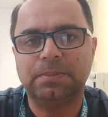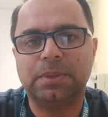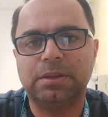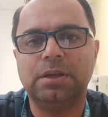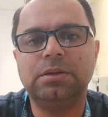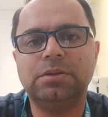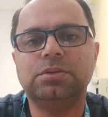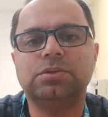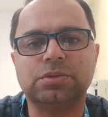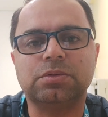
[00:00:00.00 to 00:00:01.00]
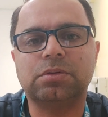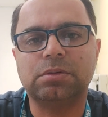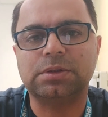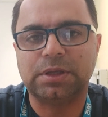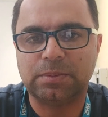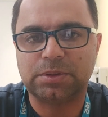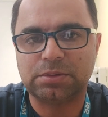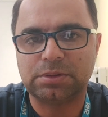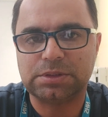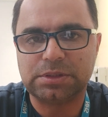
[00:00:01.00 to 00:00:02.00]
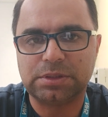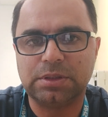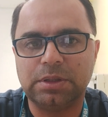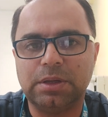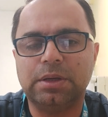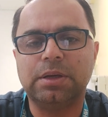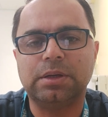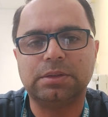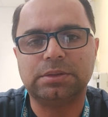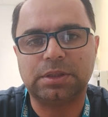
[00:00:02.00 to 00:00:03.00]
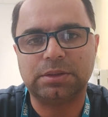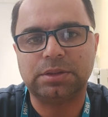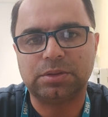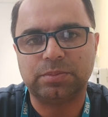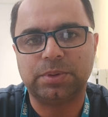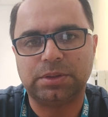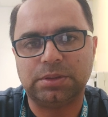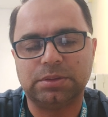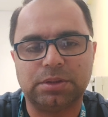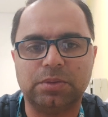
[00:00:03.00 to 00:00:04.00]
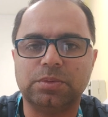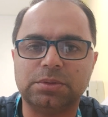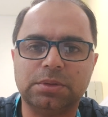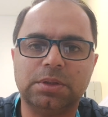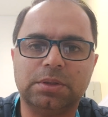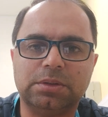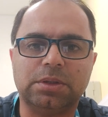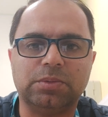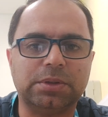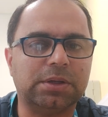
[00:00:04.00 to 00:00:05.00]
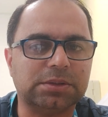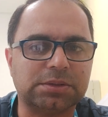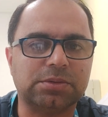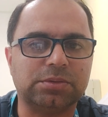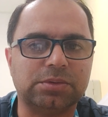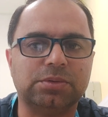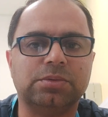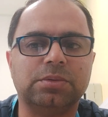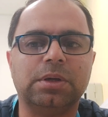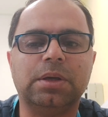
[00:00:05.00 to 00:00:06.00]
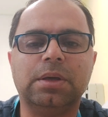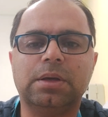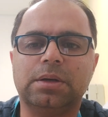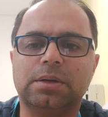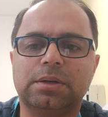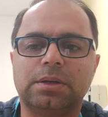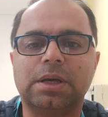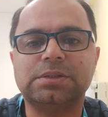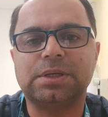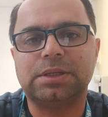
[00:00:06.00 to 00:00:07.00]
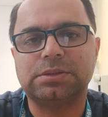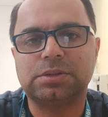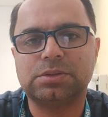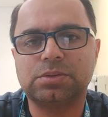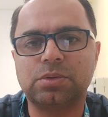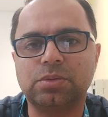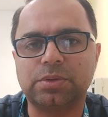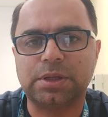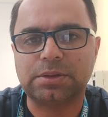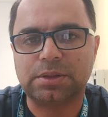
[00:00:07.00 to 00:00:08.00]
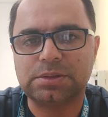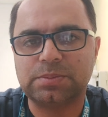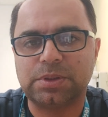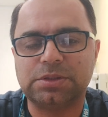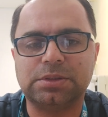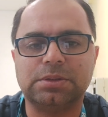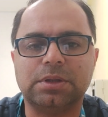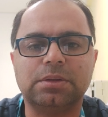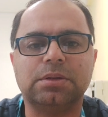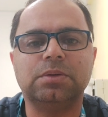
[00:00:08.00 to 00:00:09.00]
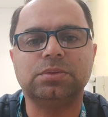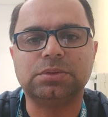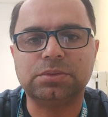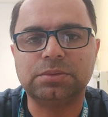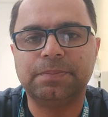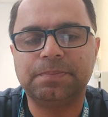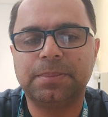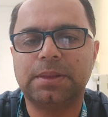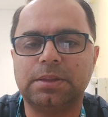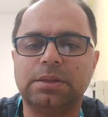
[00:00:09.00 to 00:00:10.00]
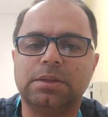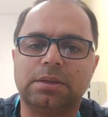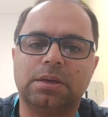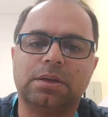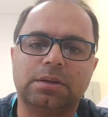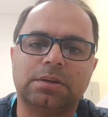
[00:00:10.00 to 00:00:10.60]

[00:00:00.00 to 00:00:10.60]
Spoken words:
Then you should call the hematology and take their opinion. They would ask you to do HLH score in this patient, and they would do the